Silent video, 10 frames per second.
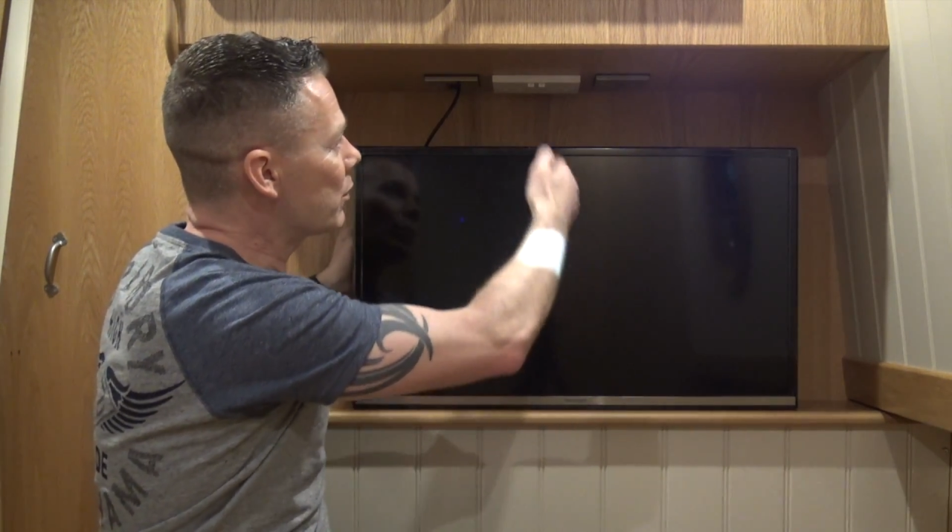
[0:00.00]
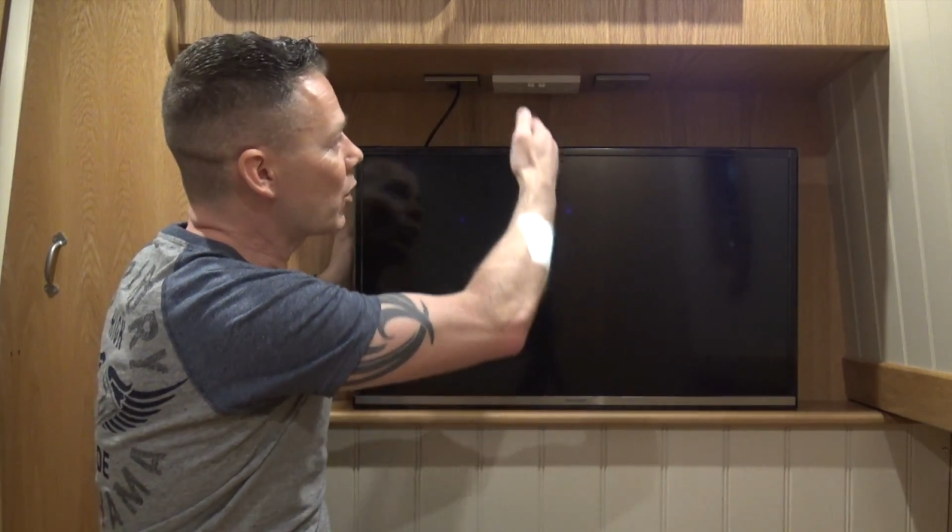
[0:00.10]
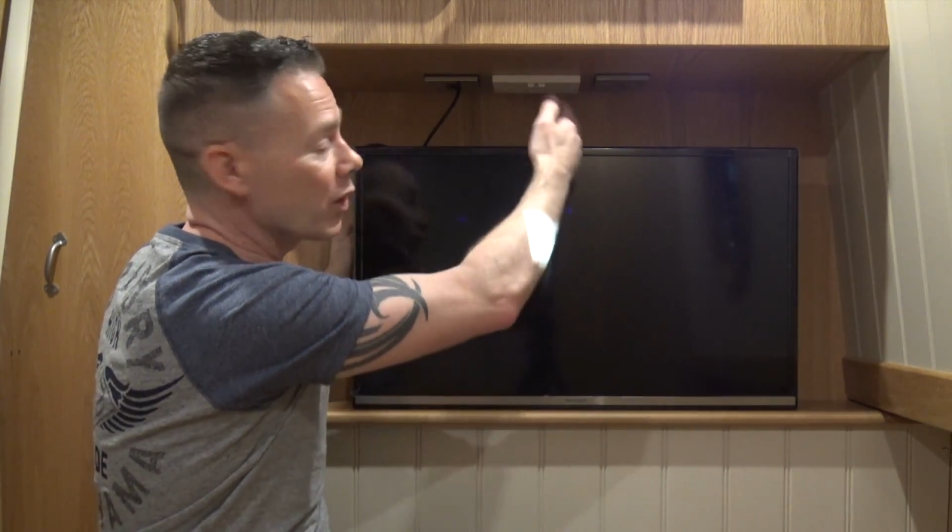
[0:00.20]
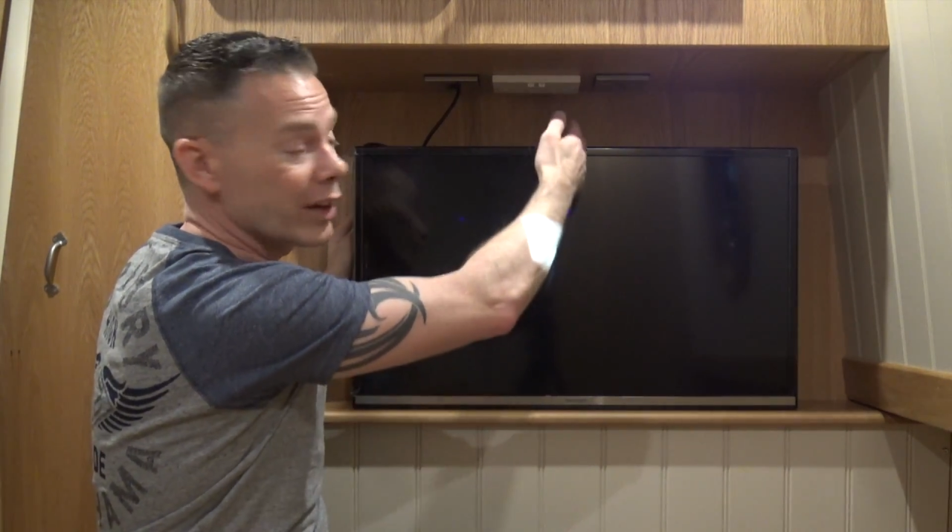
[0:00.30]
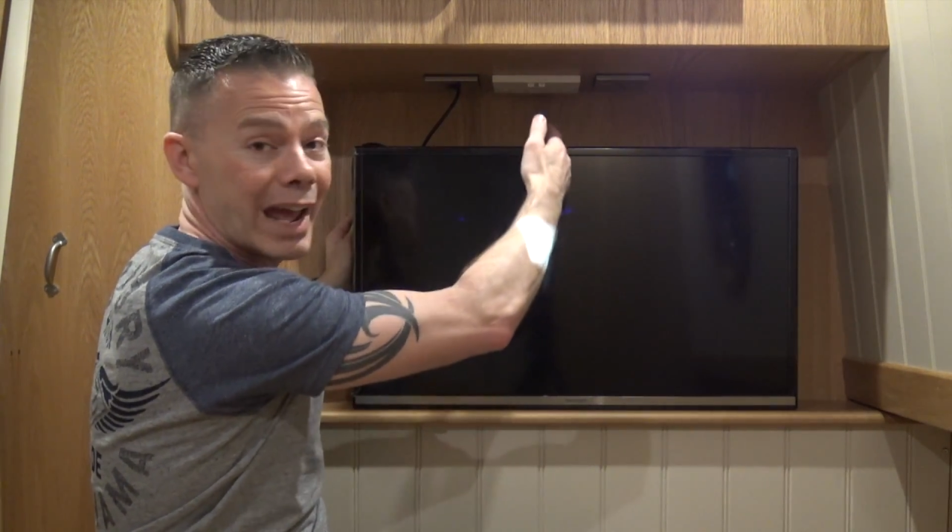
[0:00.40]
we've
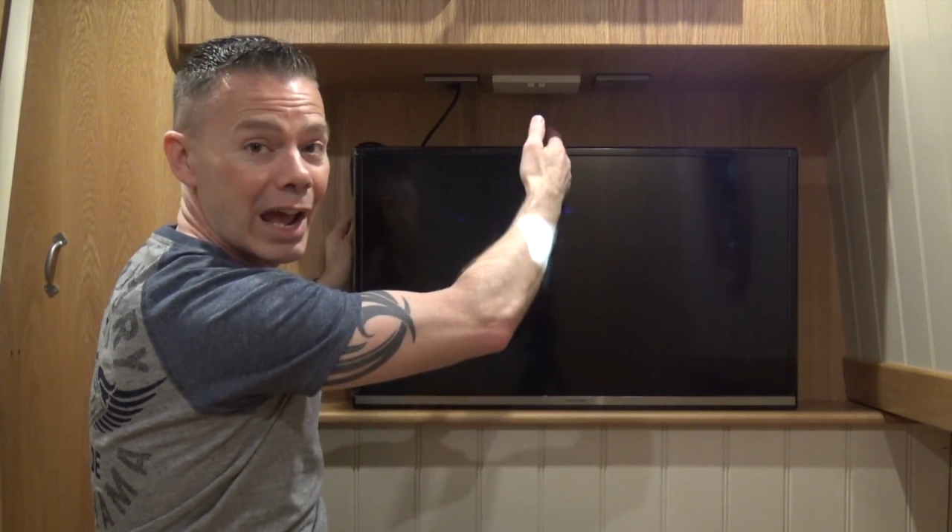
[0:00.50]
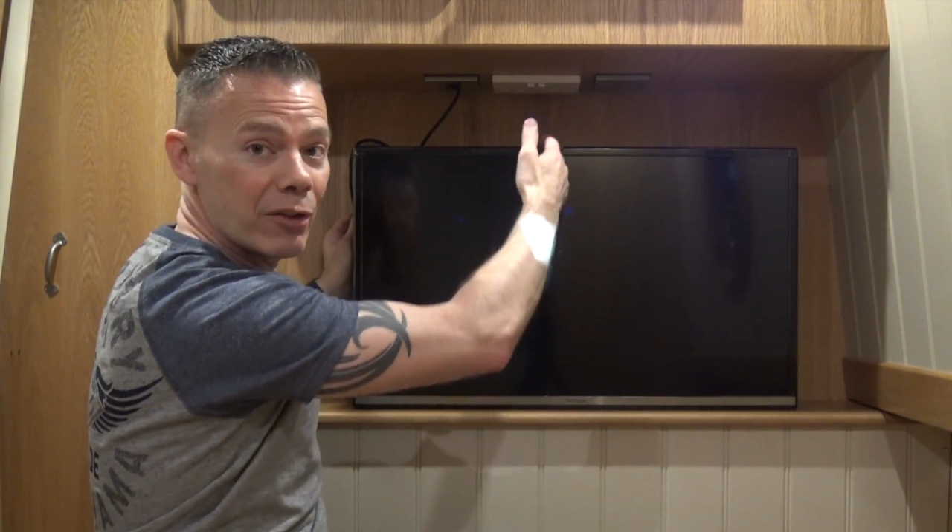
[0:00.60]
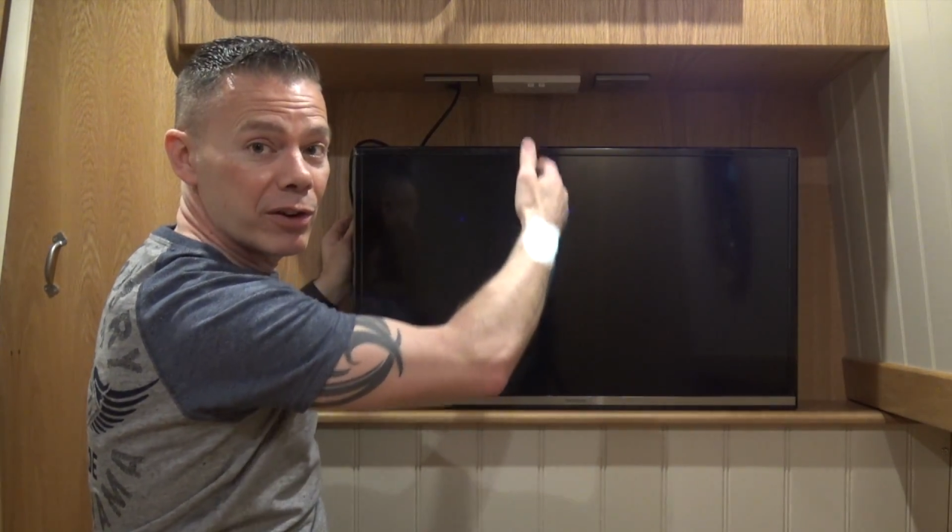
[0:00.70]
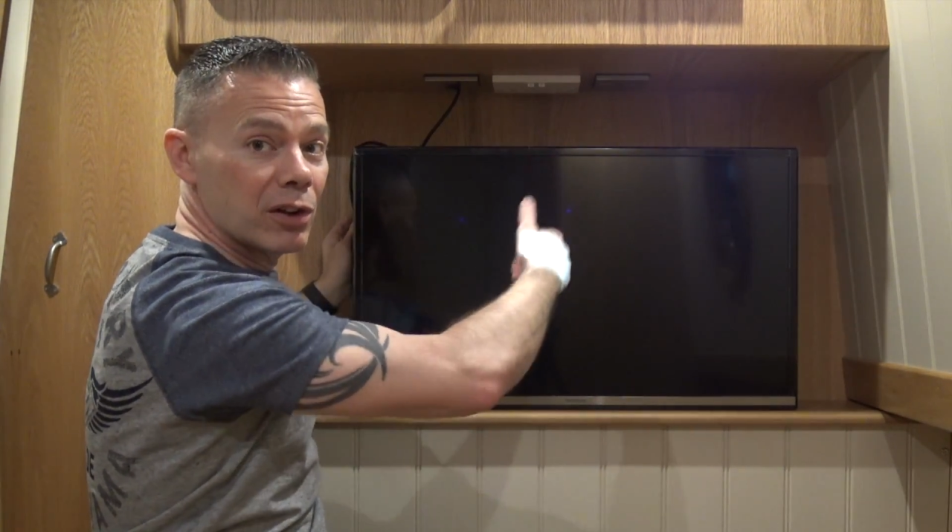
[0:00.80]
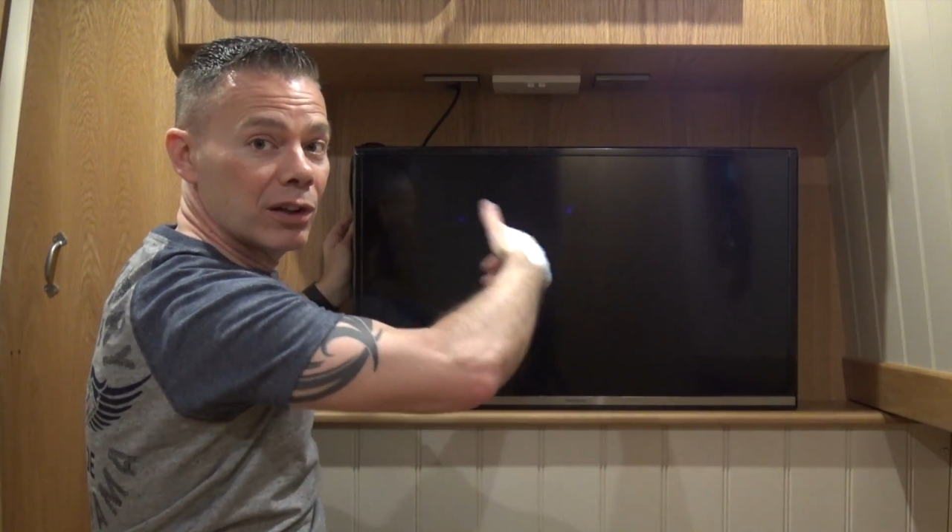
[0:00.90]
got an
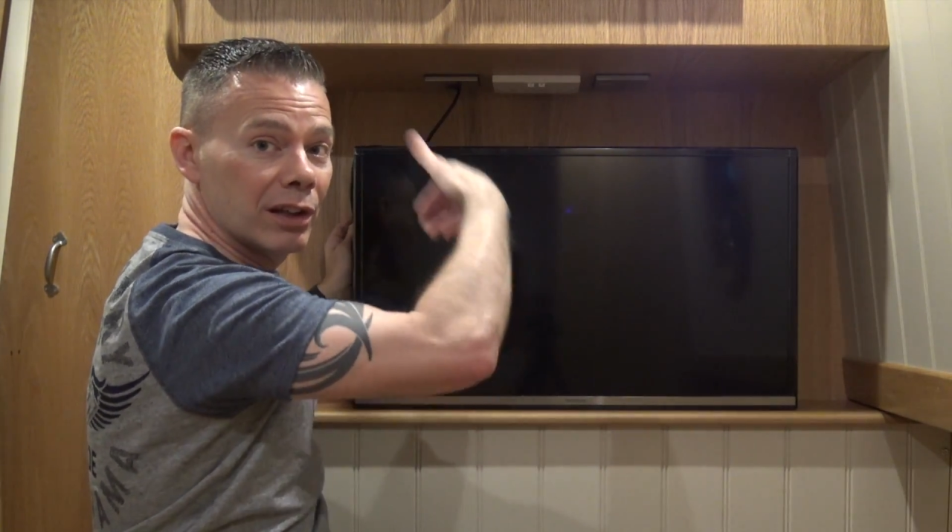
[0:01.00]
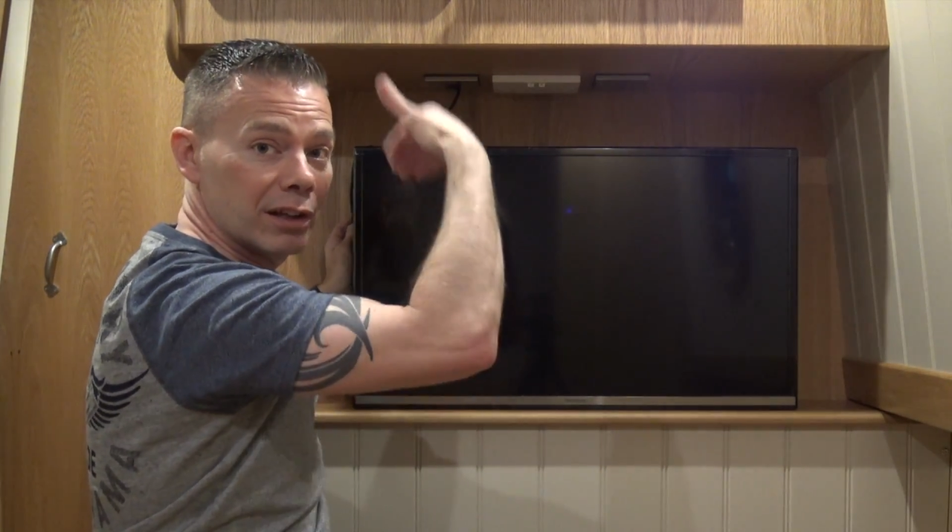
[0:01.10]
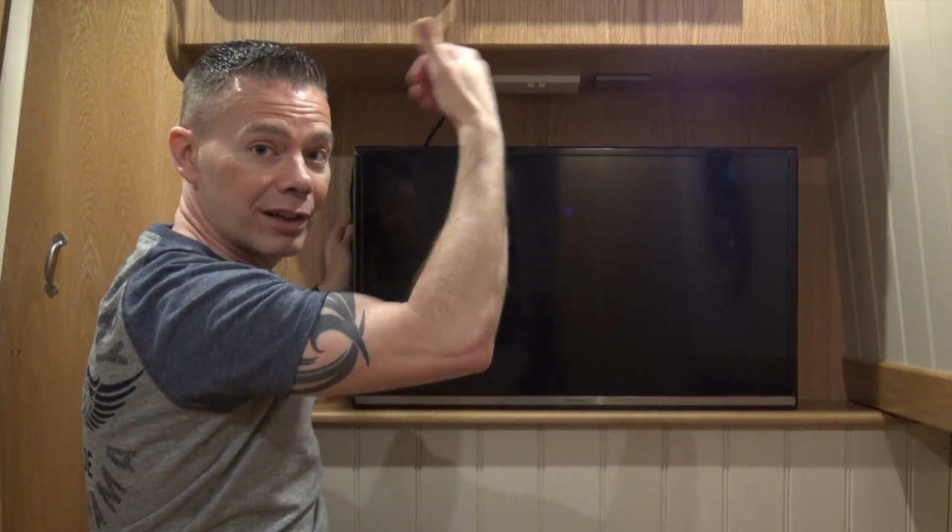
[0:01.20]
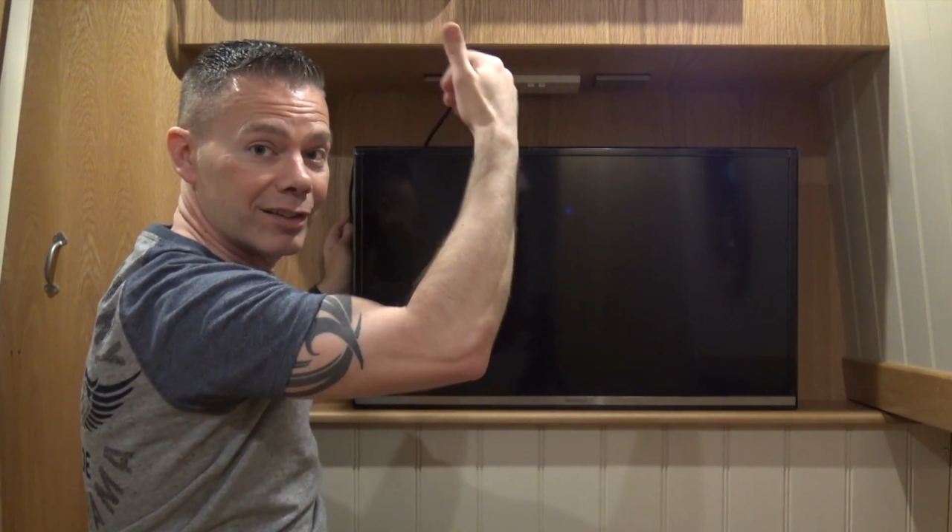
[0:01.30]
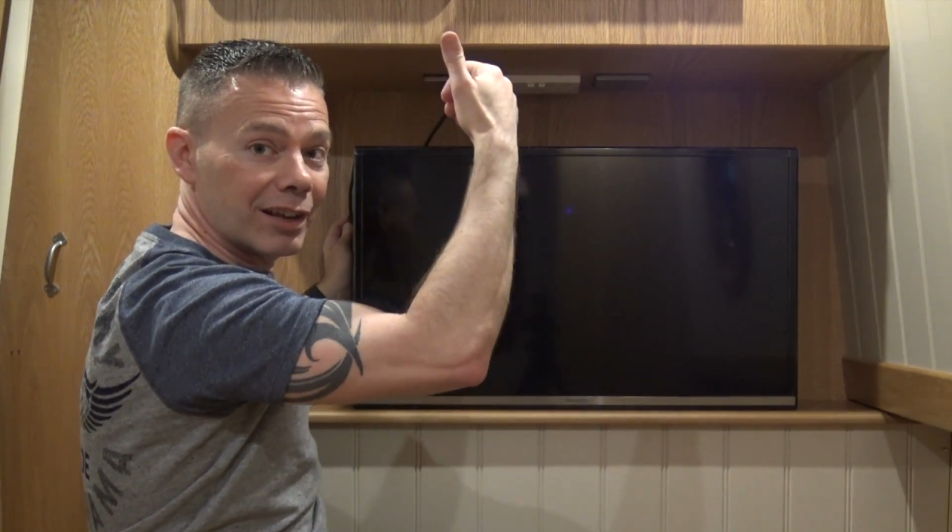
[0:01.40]
aerial
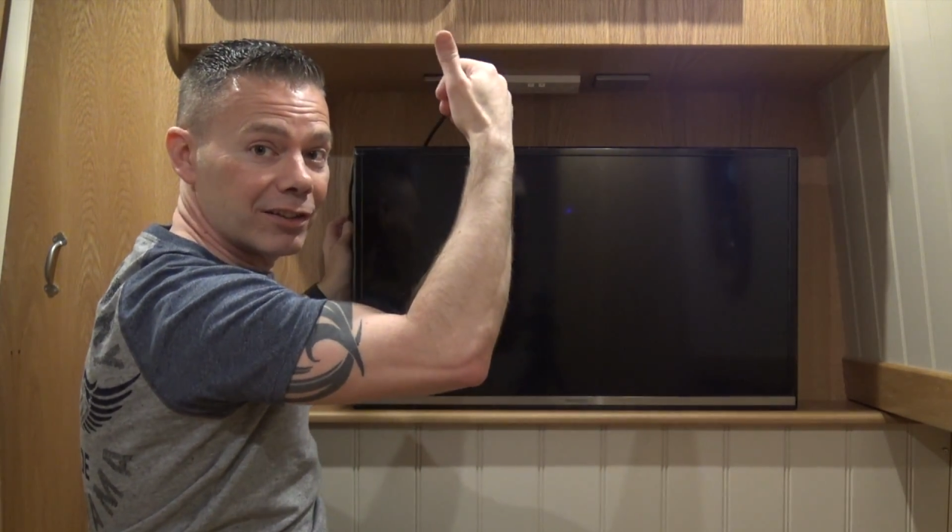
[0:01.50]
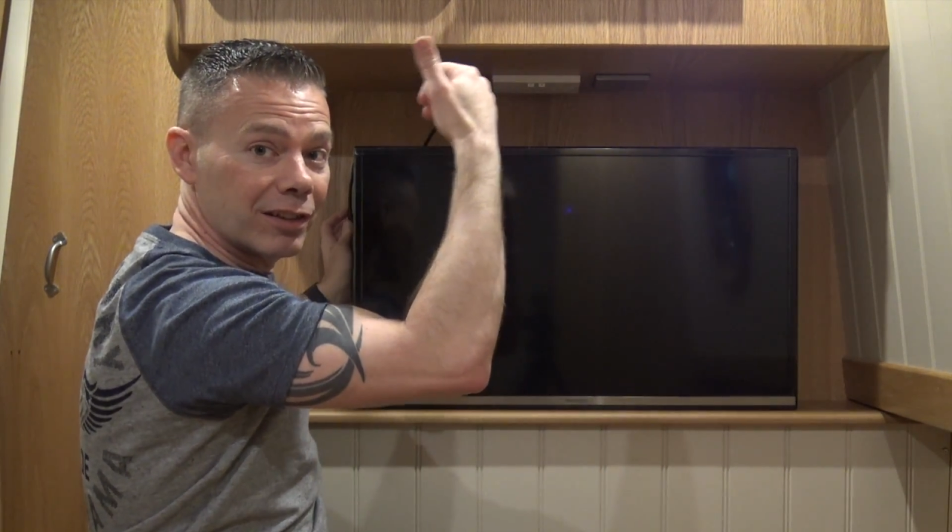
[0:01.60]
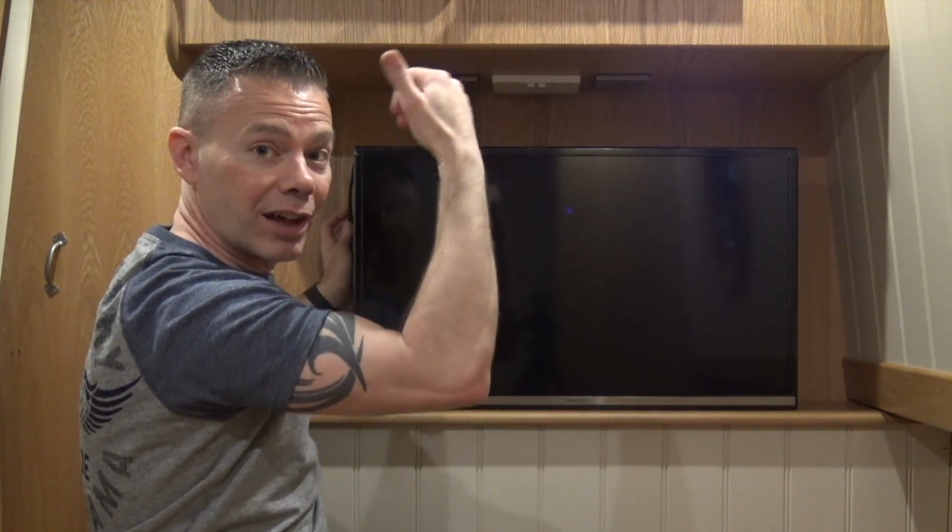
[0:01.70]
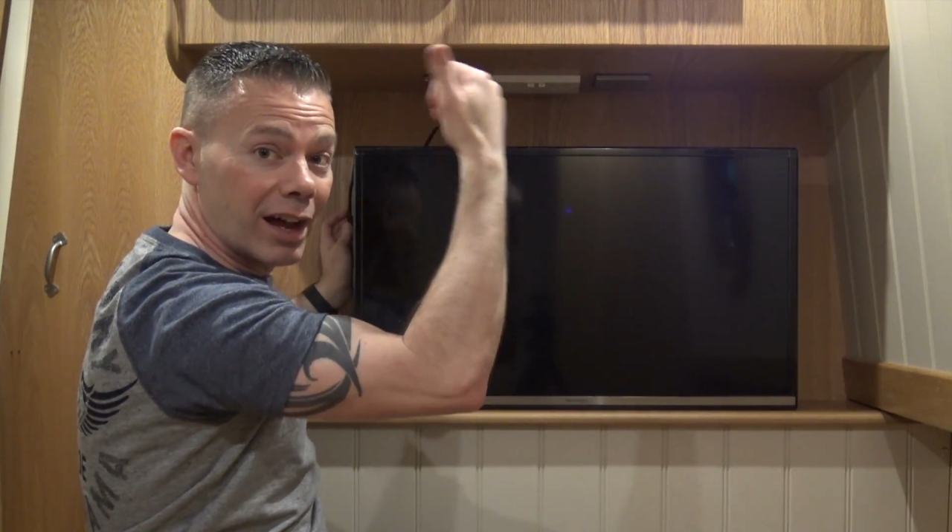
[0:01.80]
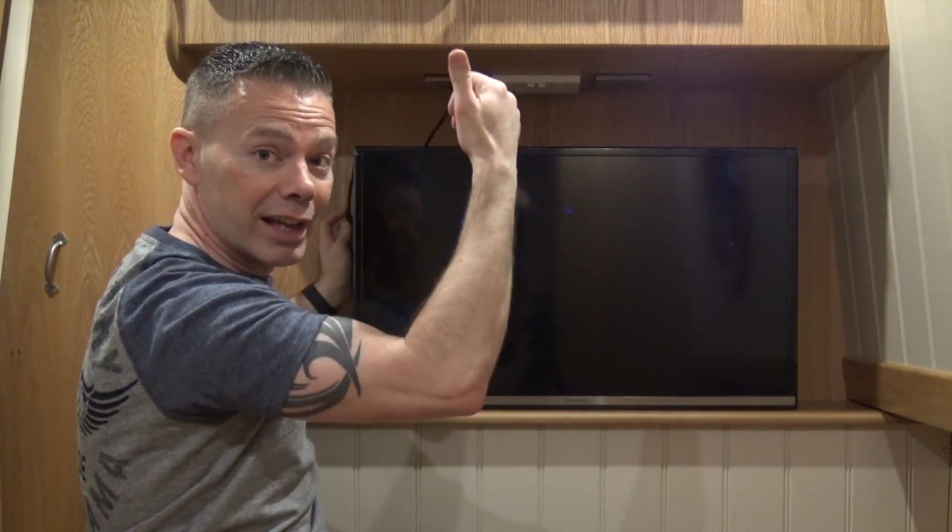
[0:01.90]
attached
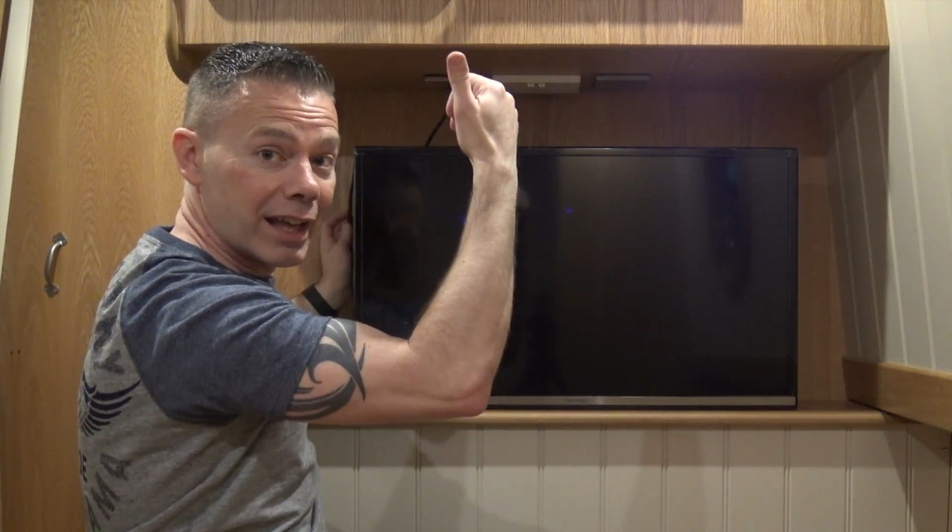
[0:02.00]
to the high